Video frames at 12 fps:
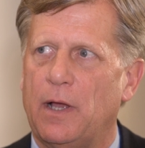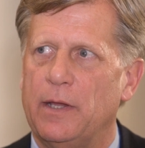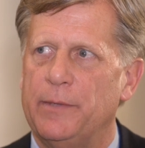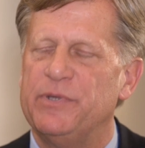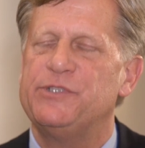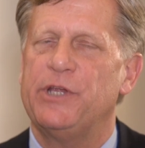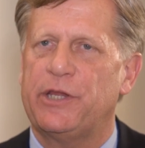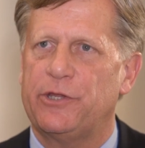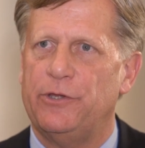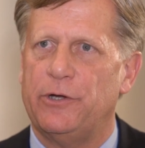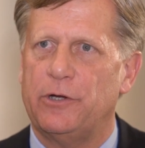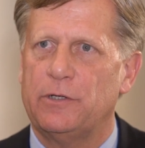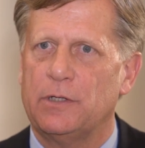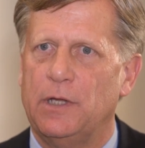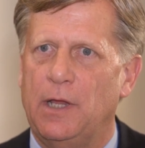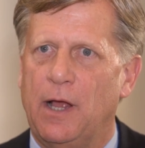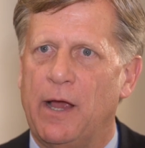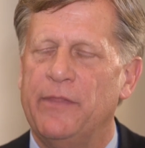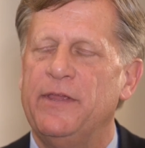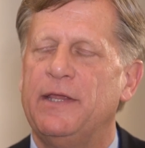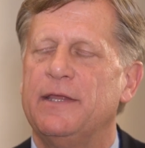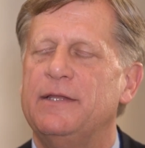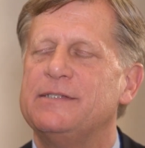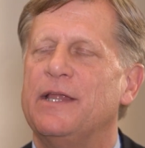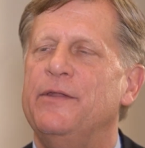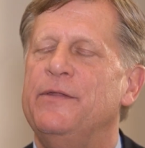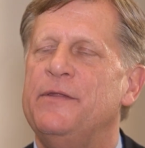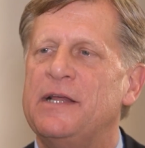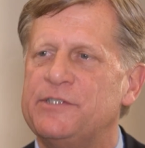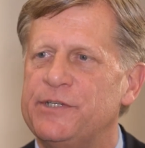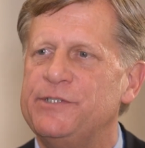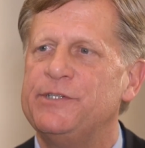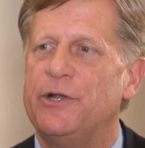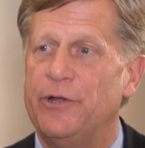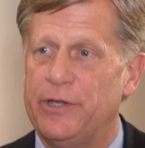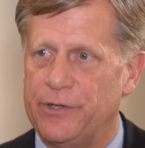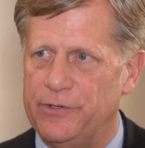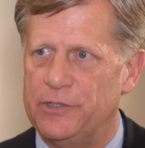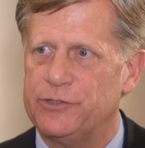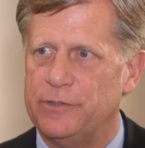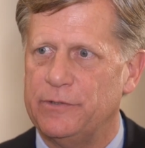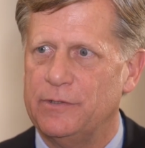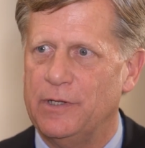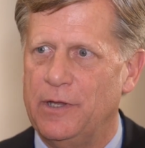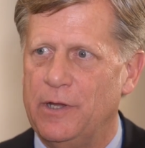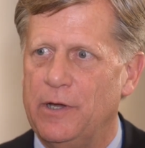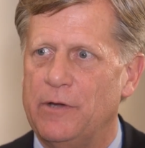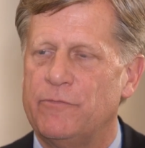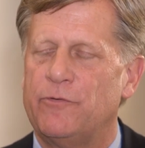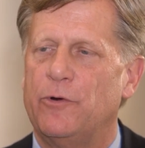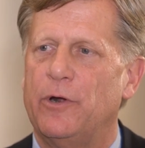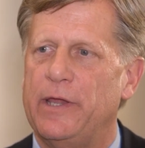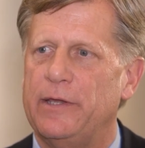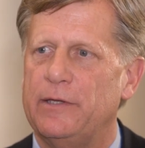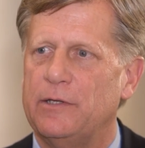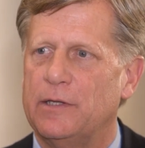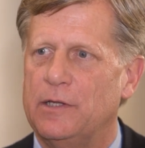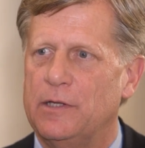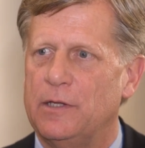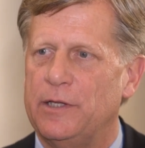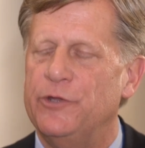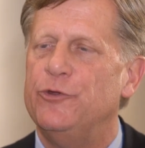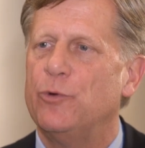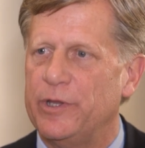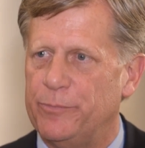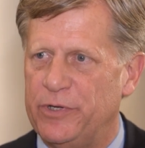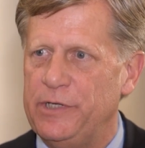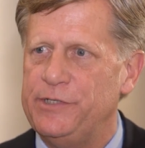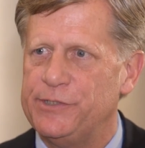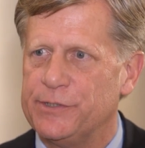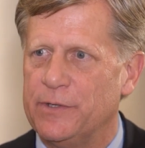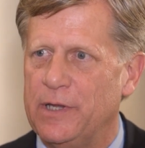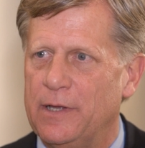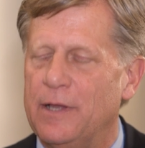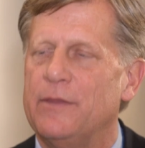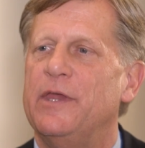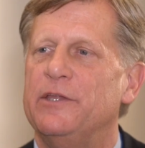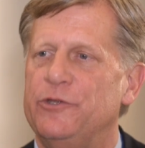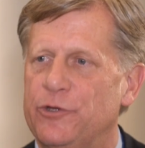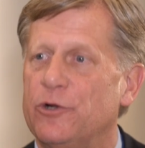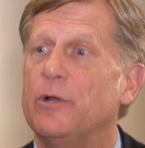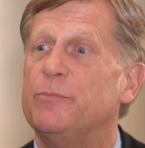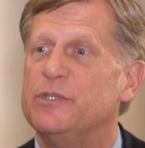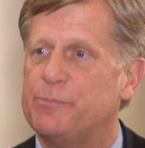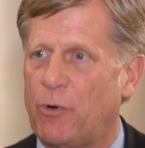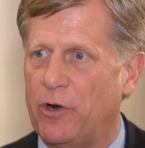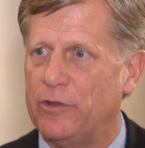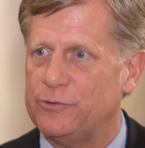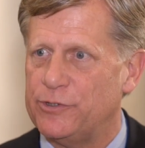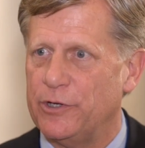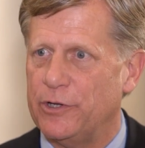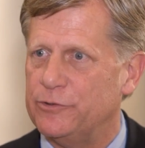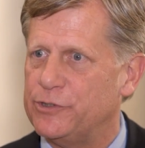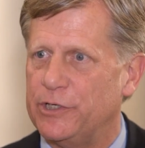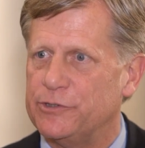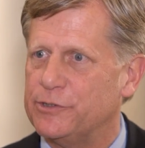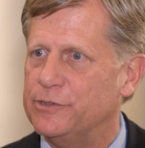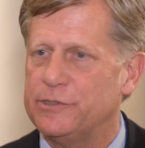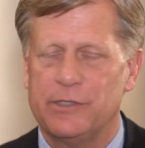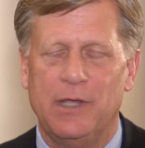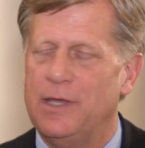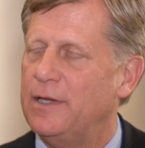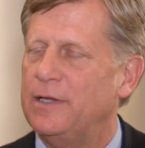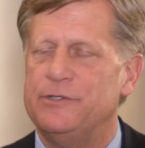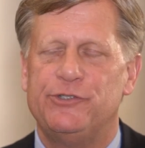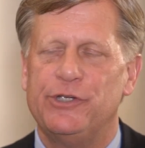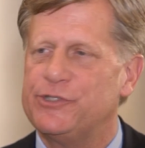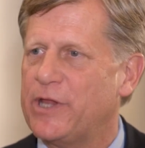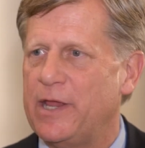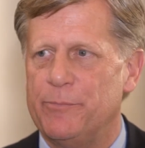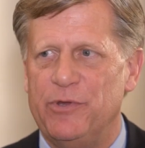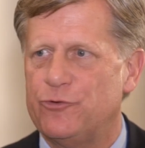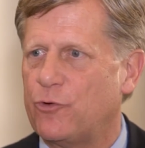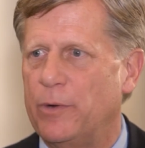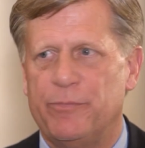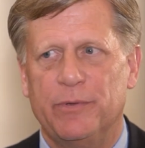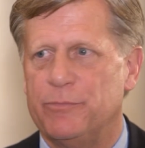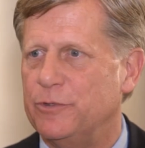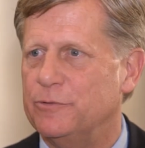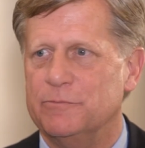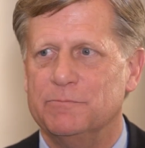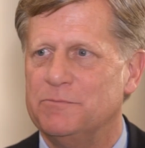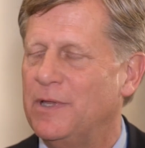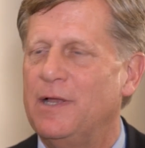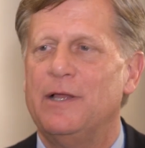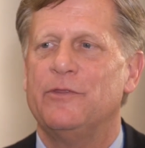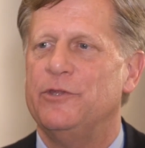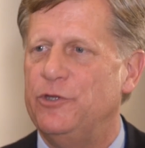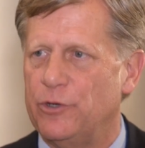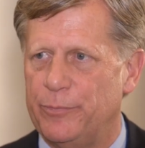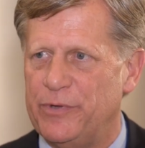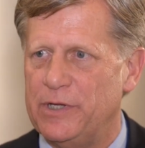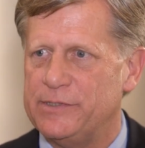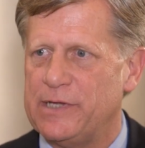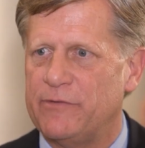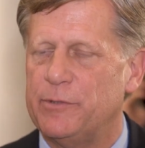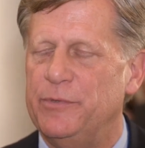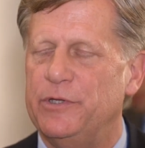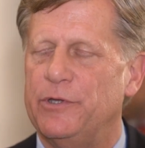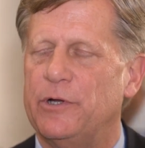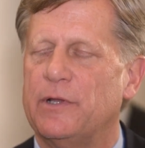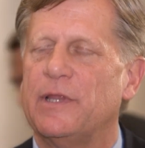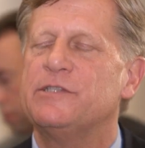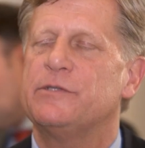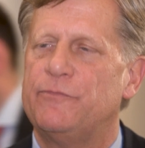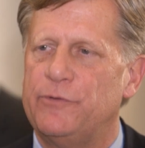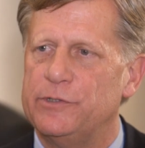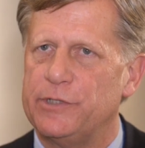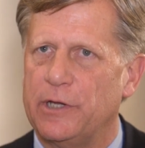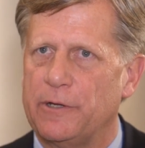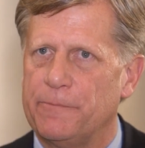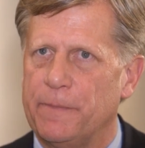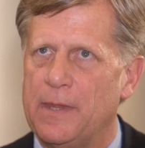In particular, I think it is a necessary condition for an enduring peace that Europe is part of those negotiations. It just can't be Trump and Putin. The Europeans have to be there. That's the first thing.